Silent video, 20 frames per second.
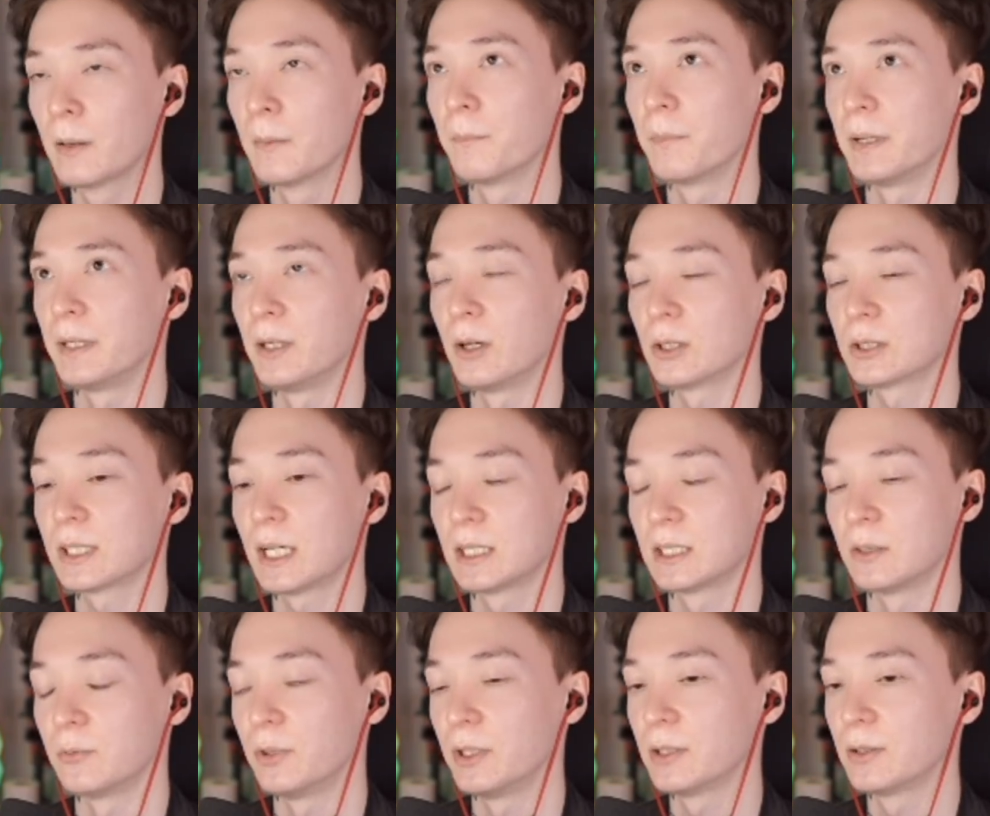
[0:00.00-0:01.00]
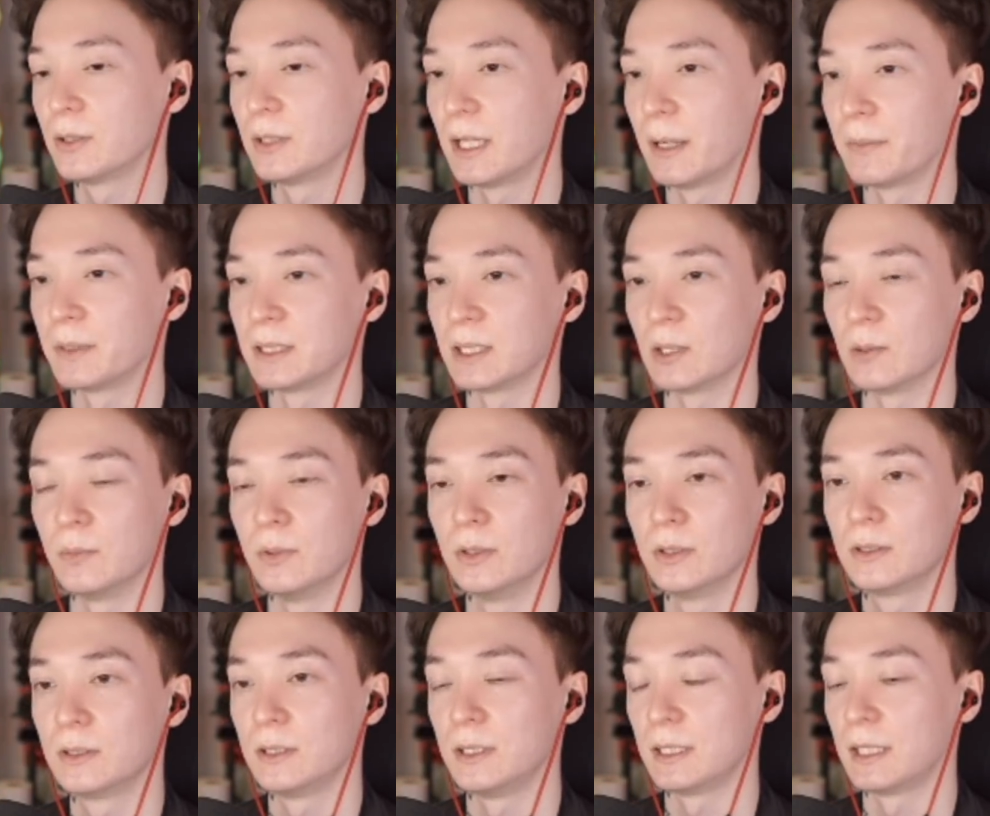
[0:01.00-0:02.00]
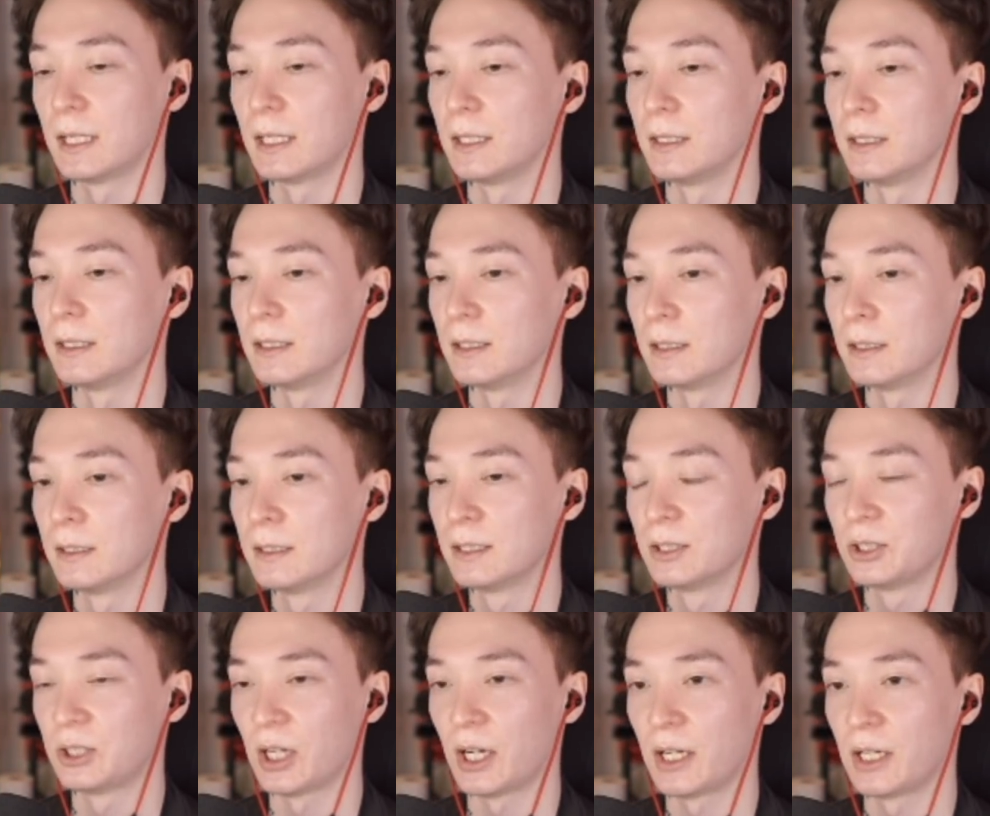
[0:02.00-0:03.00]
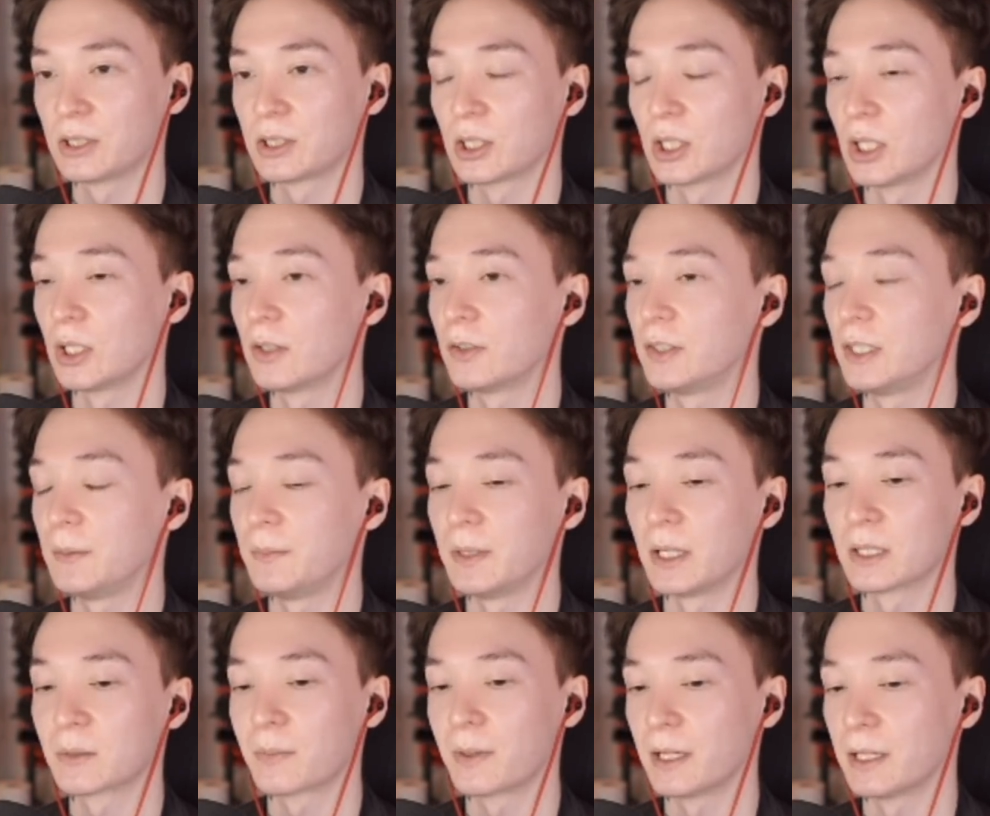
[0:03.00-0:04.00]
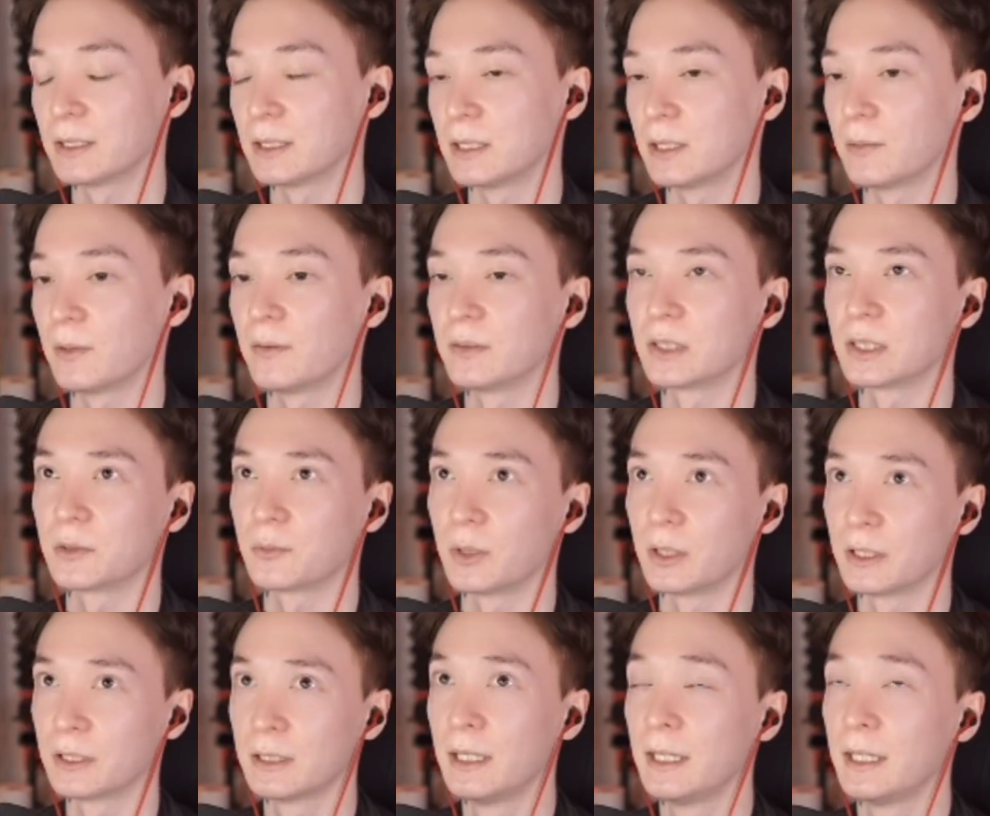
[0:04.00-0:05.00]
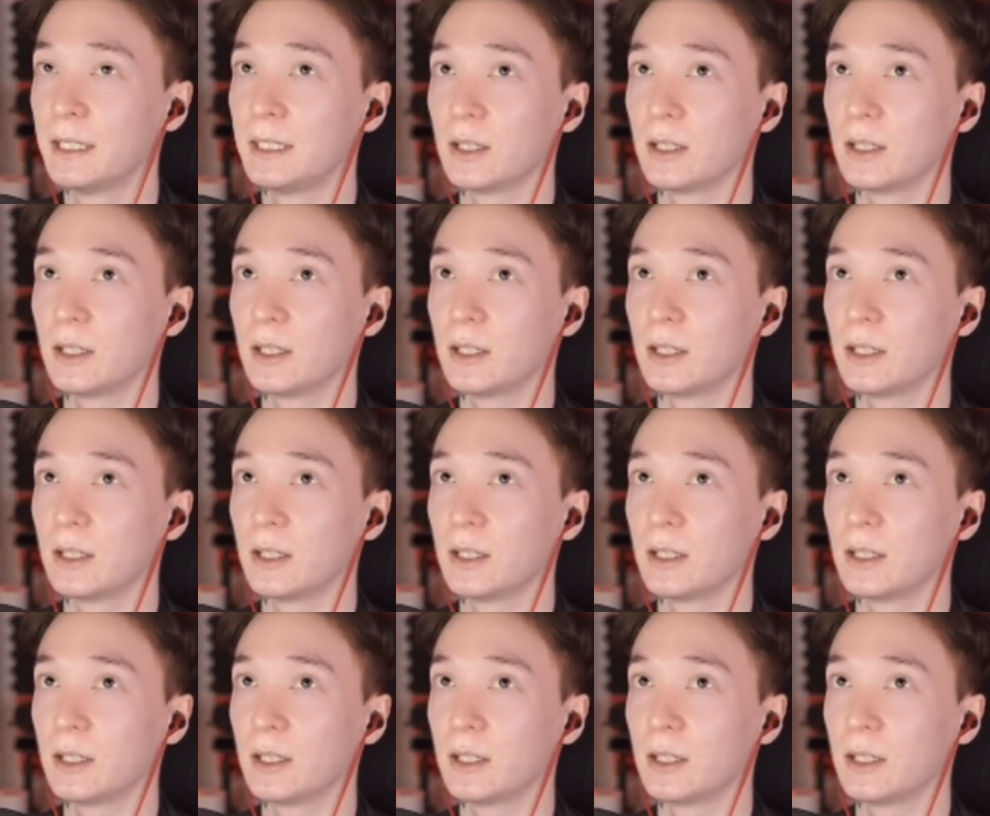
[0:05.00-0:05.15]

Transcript: But he also has a really good damage output. He can challenge a lot of DPS players in the 1v1.